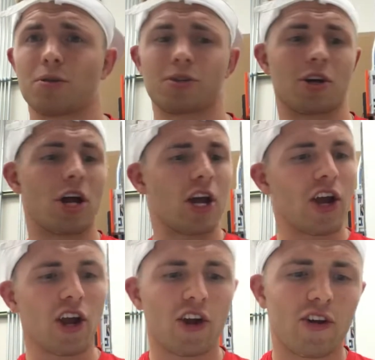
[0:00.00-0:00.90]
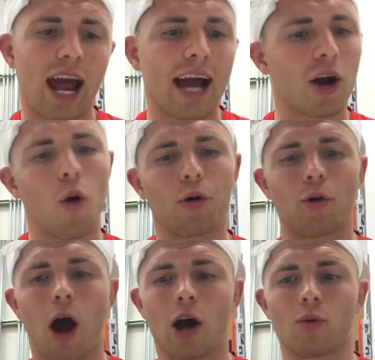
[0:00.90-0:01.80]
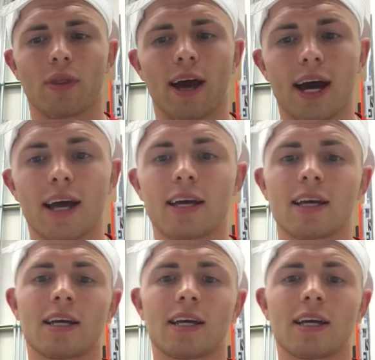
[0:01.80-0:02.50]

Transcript: booster. You're not going wrong with that.